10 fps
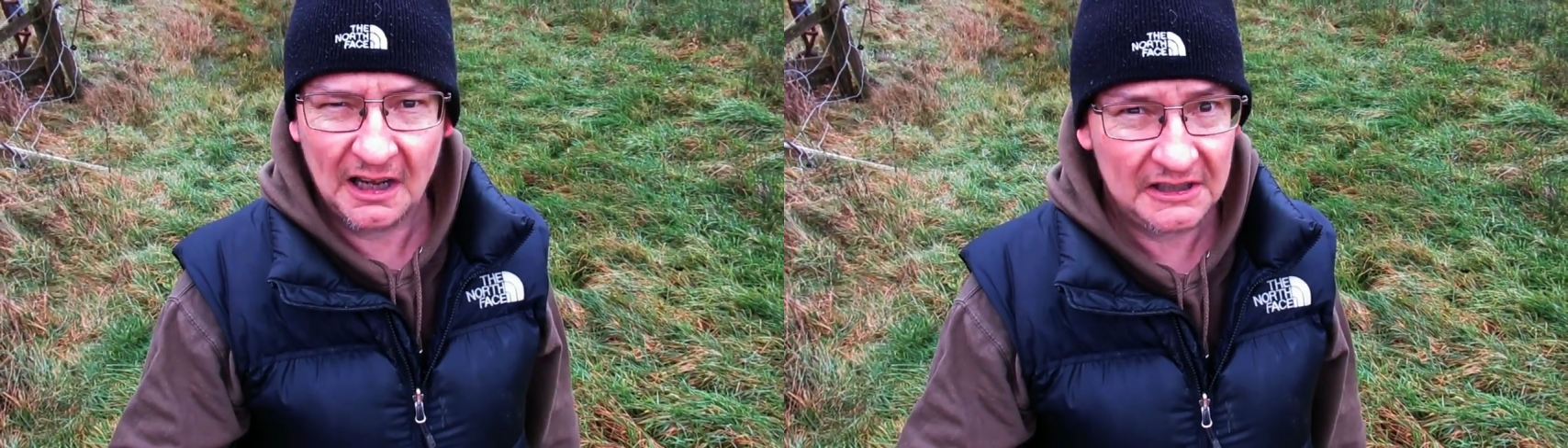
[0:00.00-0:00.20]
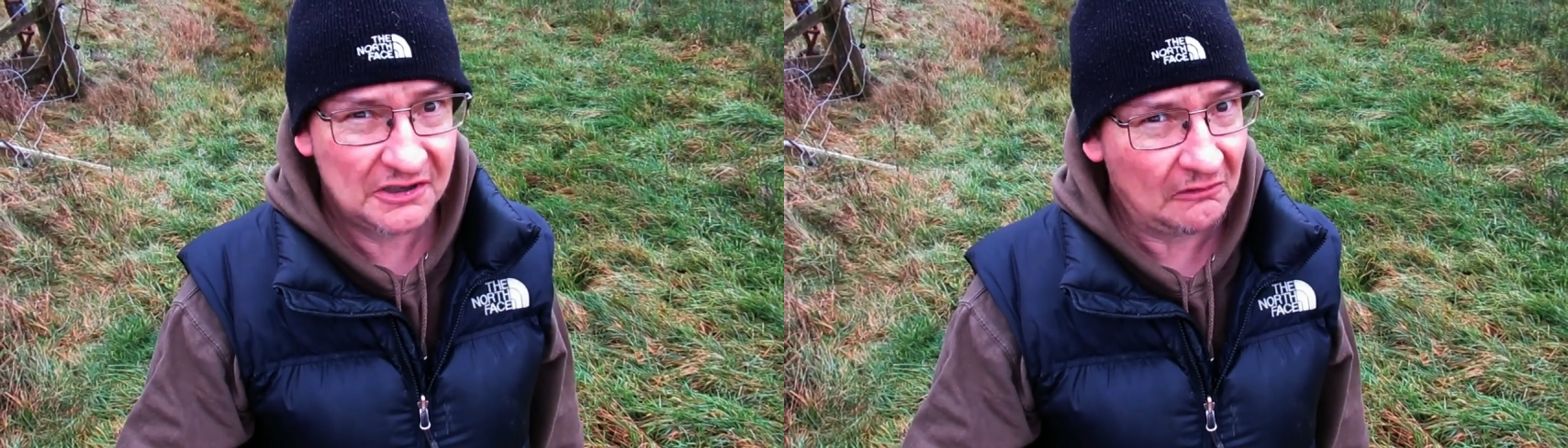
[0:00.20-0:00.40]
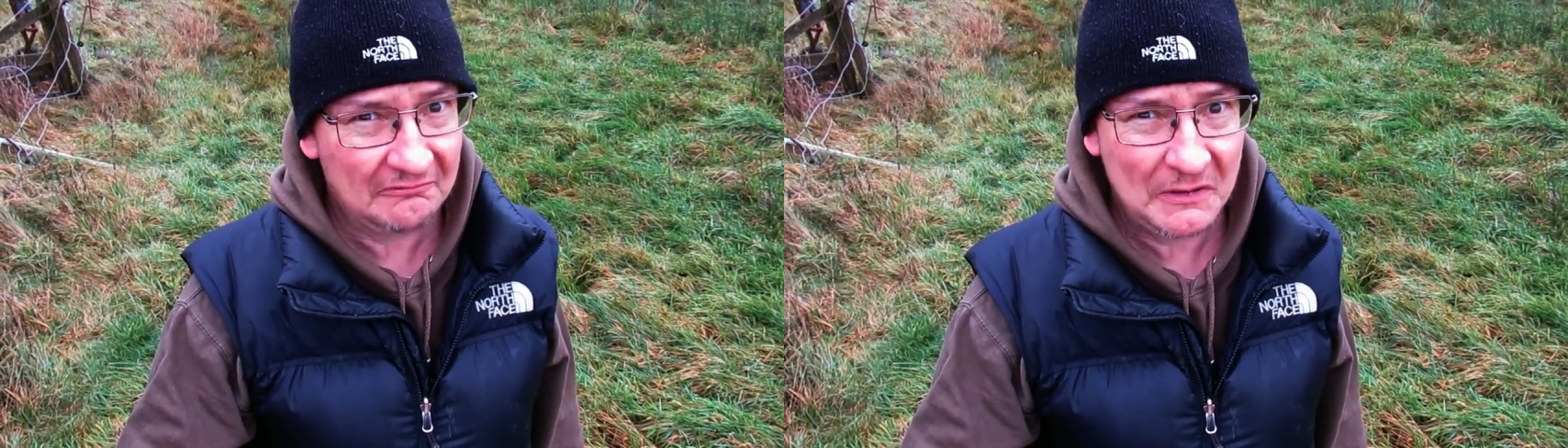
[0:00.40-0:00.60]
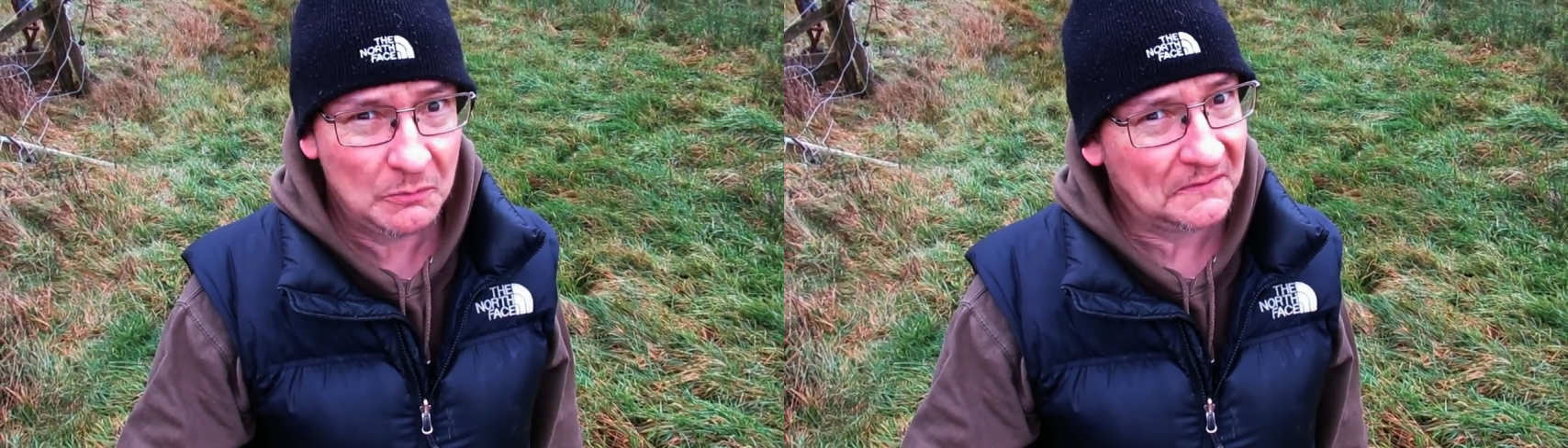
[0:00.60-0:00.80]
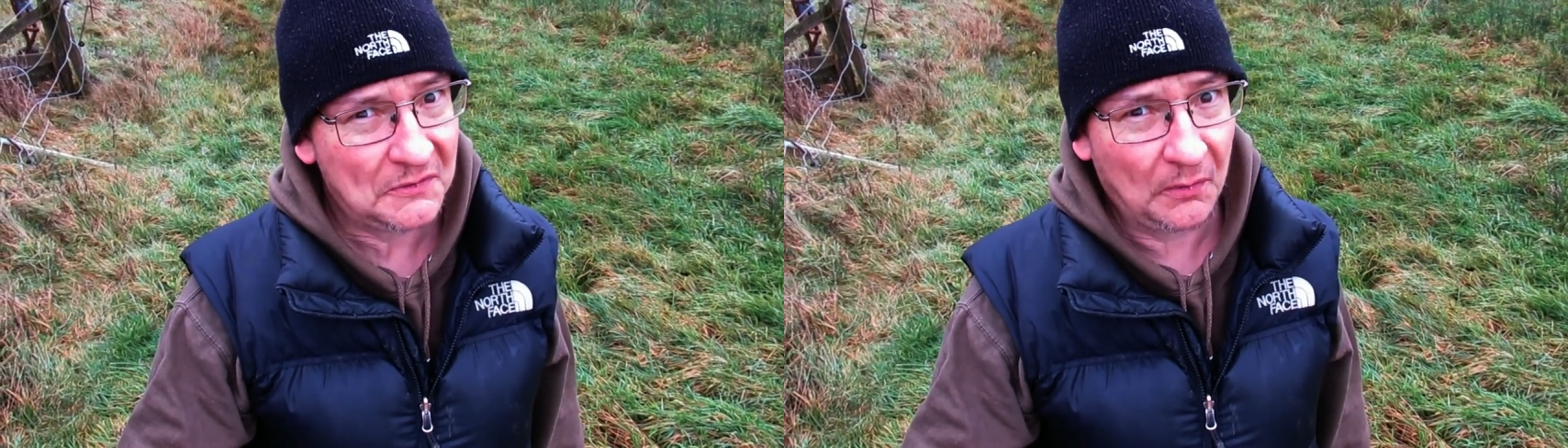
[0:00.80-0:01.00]
and it's not really
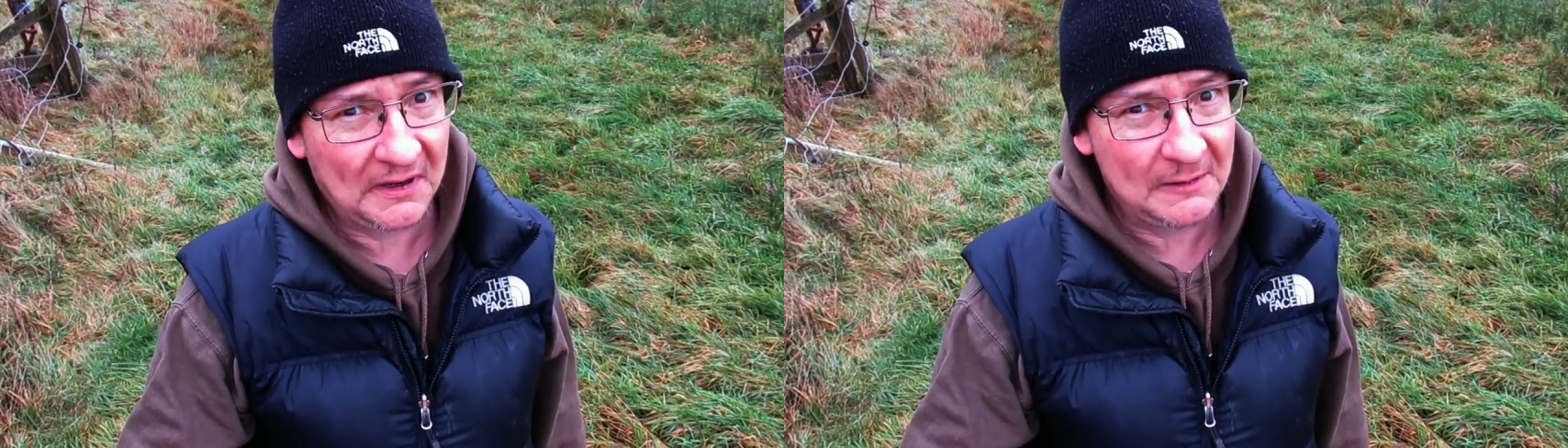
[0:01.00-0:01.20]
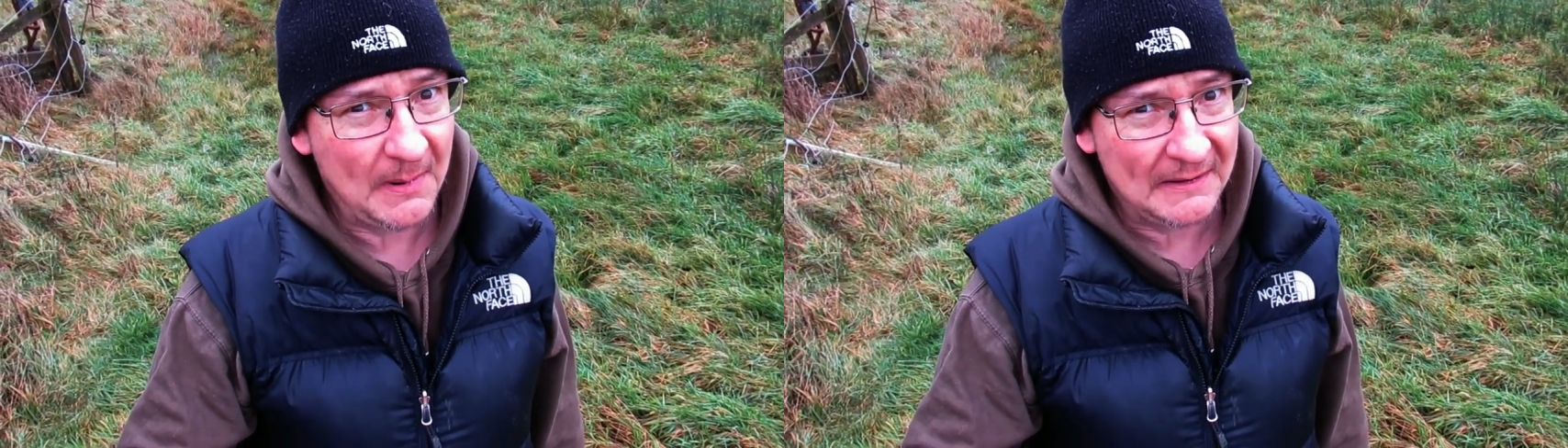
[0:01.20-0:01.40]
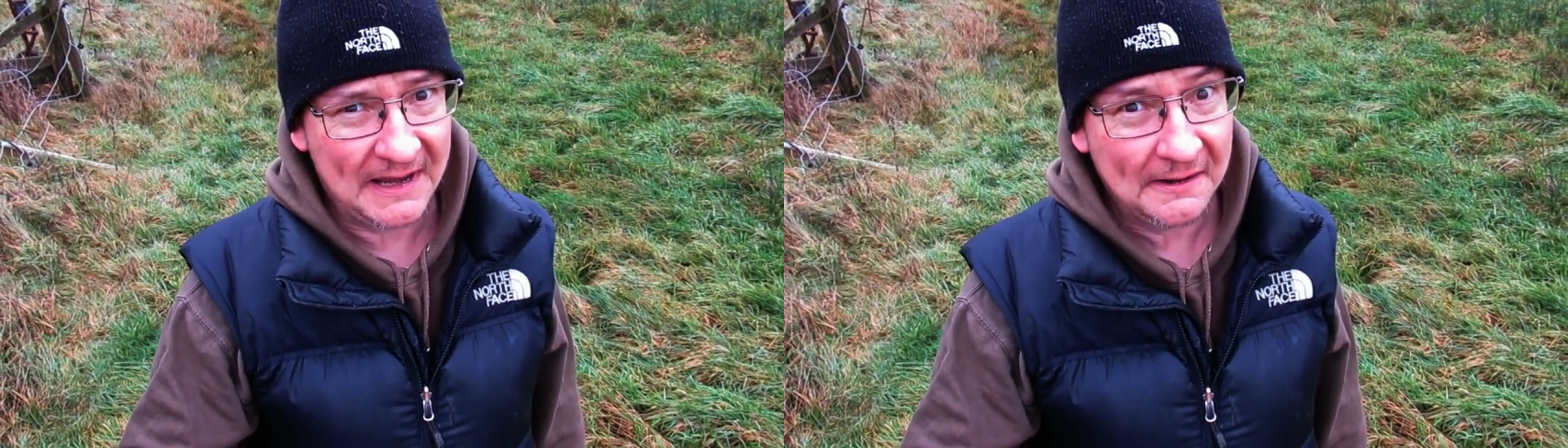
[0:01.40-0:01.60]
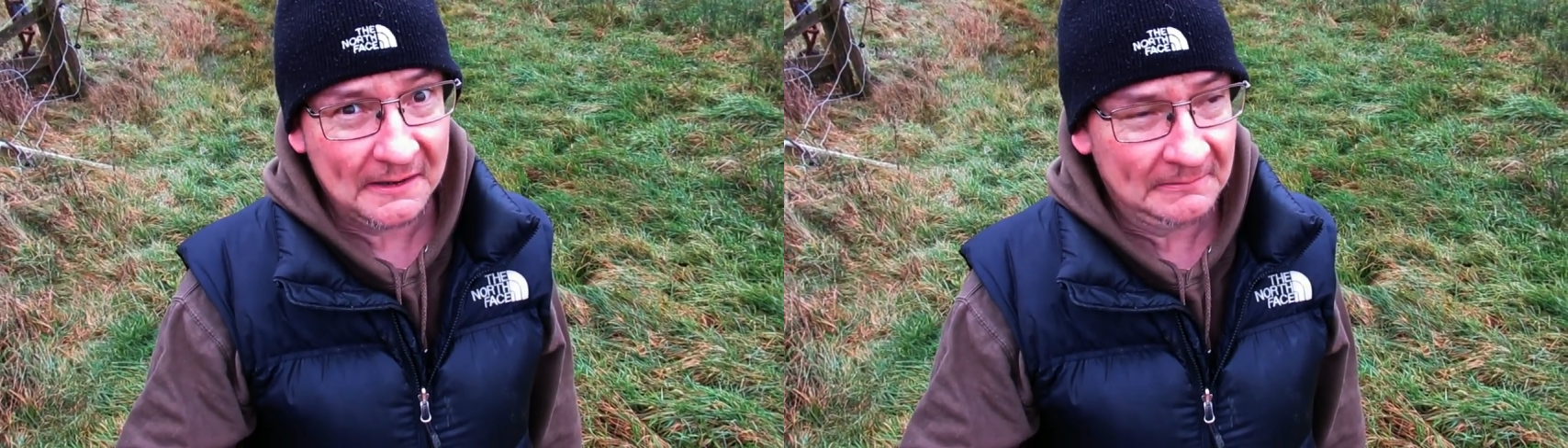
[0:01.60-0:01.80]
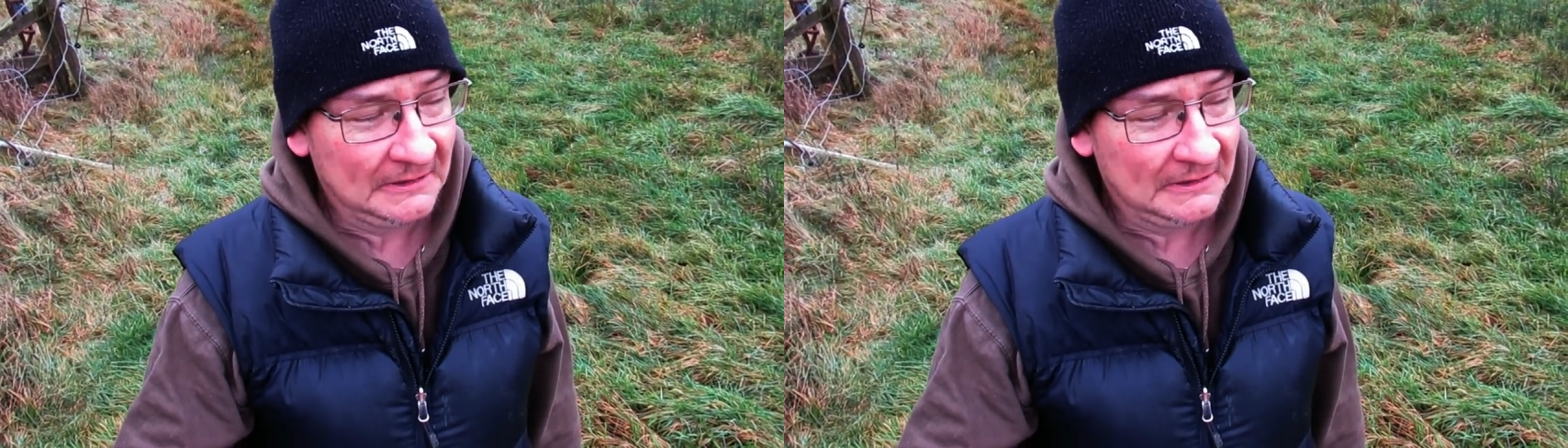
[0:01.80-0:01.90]
worth talking about here.